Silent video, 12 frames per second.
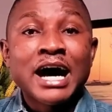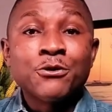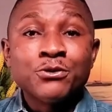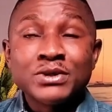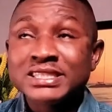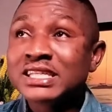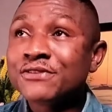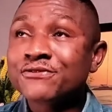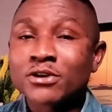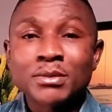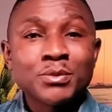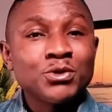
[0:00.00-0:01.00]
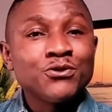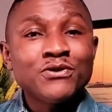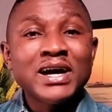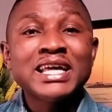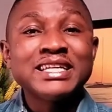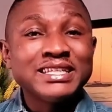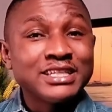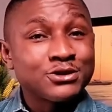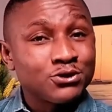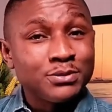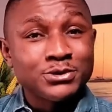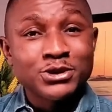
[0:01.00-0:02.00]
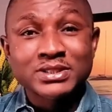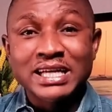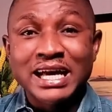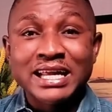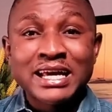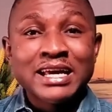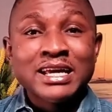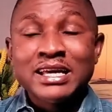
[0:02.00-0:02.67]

and receive from Him. You find in the scriptures that